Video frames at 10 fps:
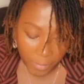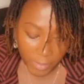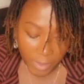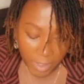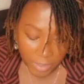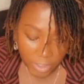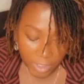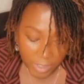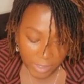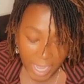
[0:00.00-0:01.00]

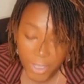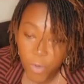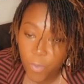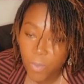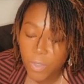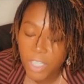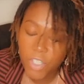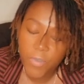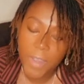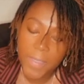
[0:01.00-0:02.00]
Gotcha. And did
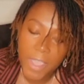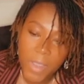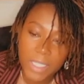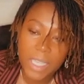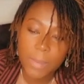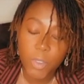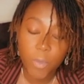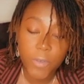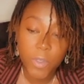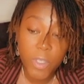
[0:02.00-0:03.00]
you find that you had time to
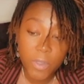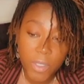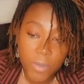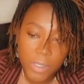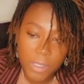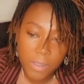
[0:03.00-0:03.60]
review those notes?